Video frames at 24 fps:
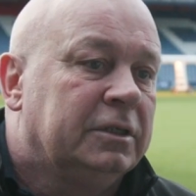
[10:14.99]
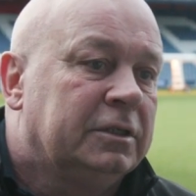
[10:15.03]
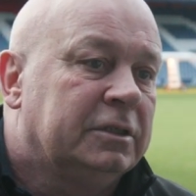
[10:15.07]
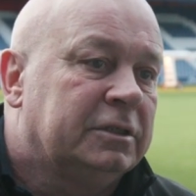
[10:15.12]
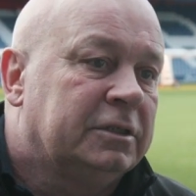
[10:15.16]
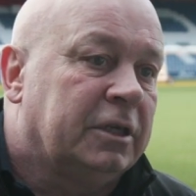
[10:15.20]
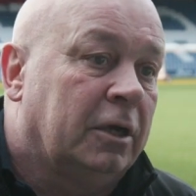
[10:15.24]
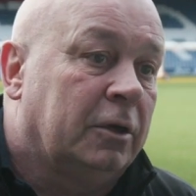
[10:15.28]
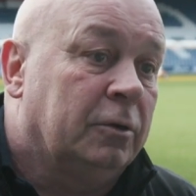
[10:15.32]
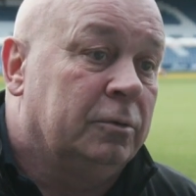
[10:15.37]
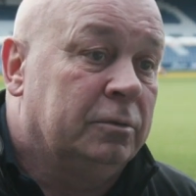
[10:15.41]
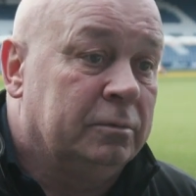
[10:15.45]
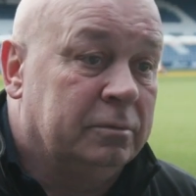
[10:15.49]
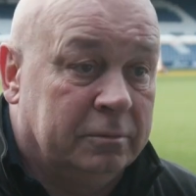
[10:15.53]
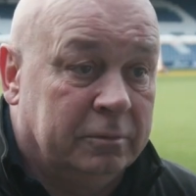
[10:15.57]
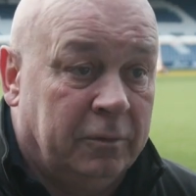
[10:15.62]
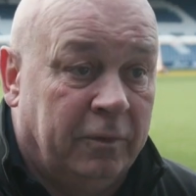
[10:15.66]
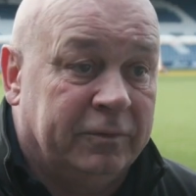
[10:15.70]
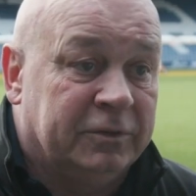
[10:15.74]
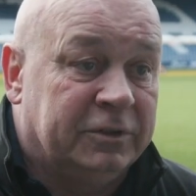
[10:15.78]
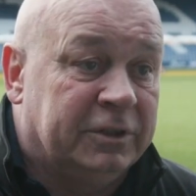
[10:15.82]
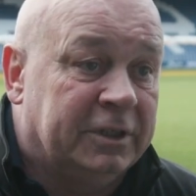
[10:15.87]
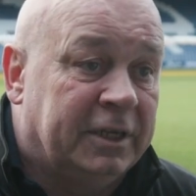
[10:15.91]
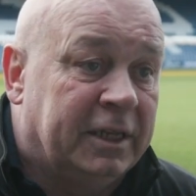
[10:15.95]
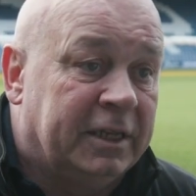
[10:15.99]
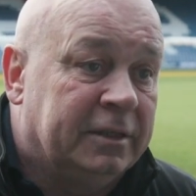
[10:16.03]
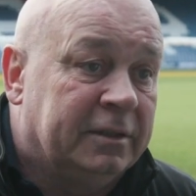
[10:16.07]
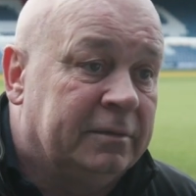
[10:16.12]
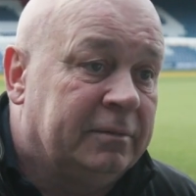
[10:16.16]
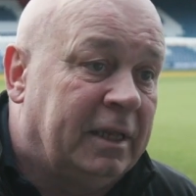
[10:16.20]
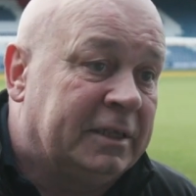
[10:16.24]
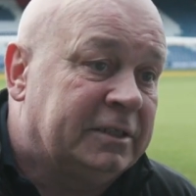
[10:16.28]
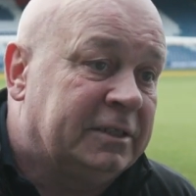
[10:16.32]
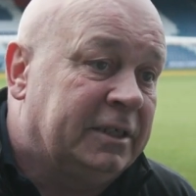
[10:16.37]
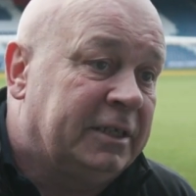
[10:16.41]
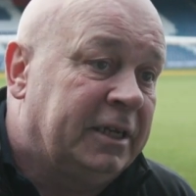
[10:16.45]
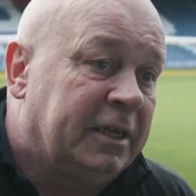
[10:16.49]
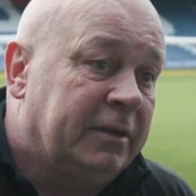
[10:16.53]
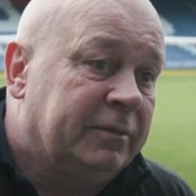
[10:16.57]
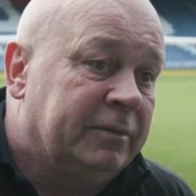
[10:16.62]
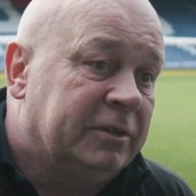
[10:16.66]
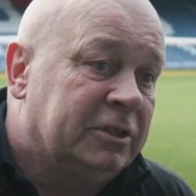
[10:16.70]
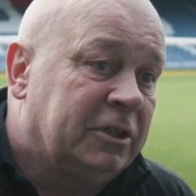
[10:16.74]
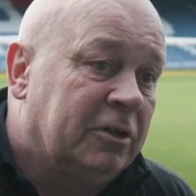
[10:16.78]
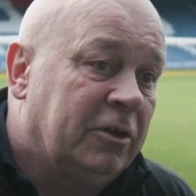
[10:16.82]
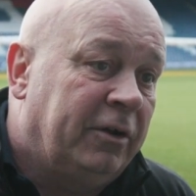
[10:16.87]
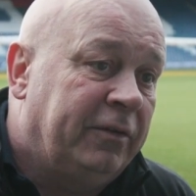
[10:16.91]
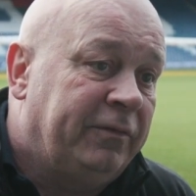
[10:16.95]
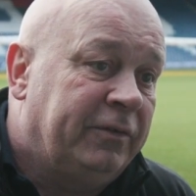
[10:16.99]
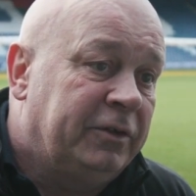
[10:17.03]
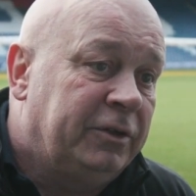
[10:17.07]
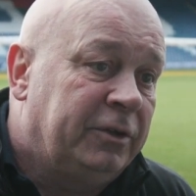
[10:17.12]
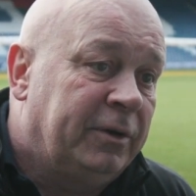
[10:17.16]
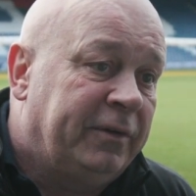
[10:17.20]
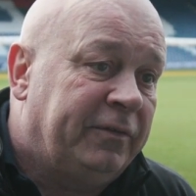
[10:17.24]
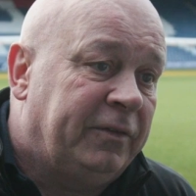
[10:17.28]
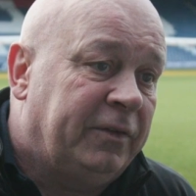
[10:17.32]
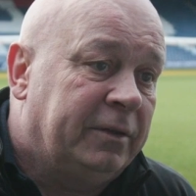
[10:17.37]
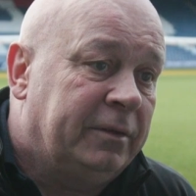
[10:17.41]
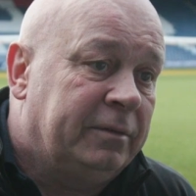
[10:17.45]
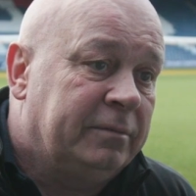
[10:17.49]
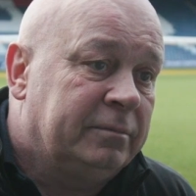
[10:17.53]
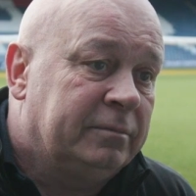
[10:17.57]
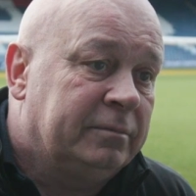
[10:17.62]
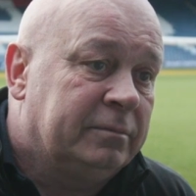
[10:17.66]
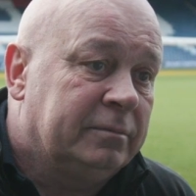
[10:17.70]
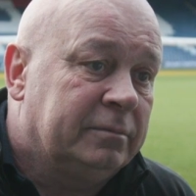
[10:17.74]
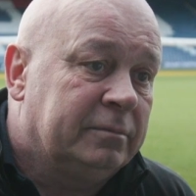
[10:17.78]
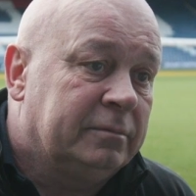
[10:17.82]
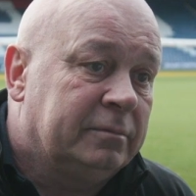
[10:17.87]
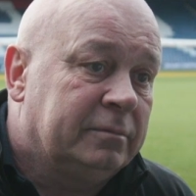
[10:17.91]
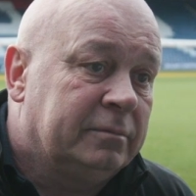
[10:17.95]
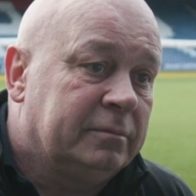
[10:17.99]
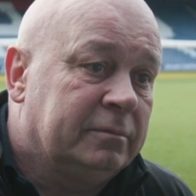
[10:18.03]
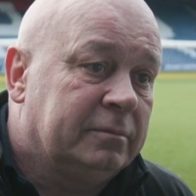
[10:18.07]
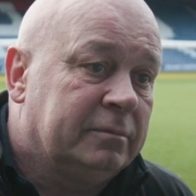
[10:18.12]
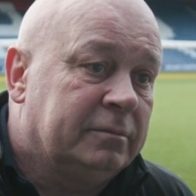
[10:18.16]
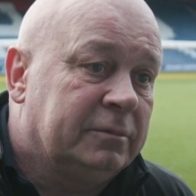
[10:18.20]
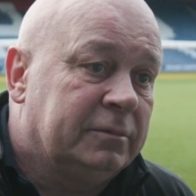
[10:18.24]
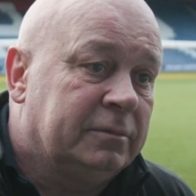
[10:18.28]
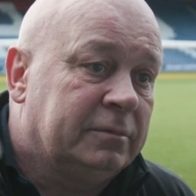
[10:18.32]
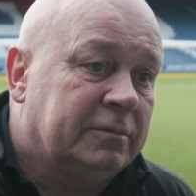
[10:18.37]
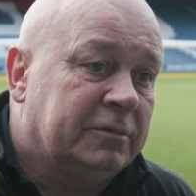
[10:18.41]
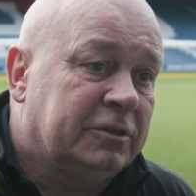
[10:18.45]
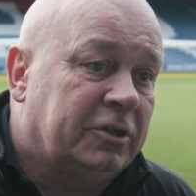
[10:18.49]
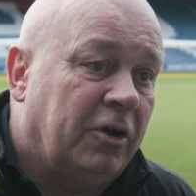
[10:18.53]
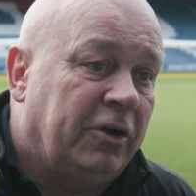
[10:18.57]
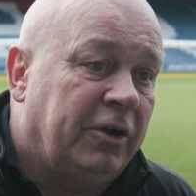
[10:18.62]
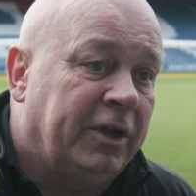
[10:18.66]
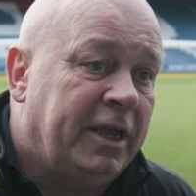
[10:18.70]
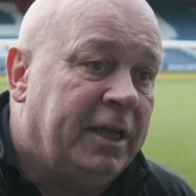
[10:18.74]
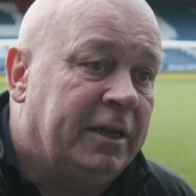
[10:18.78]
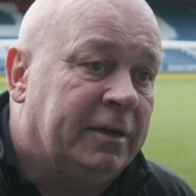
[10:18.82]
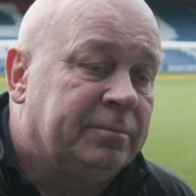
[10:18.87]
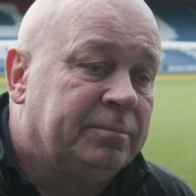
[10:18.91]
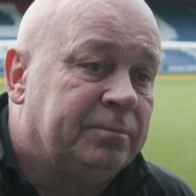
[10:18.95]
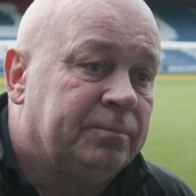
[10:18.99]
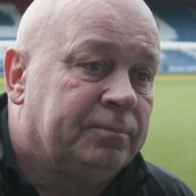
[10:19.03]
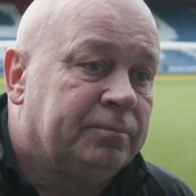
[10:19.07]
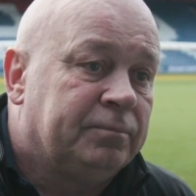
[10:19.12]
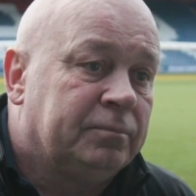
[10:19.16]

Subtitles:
So obviously then that's the end of its life and you have to start again.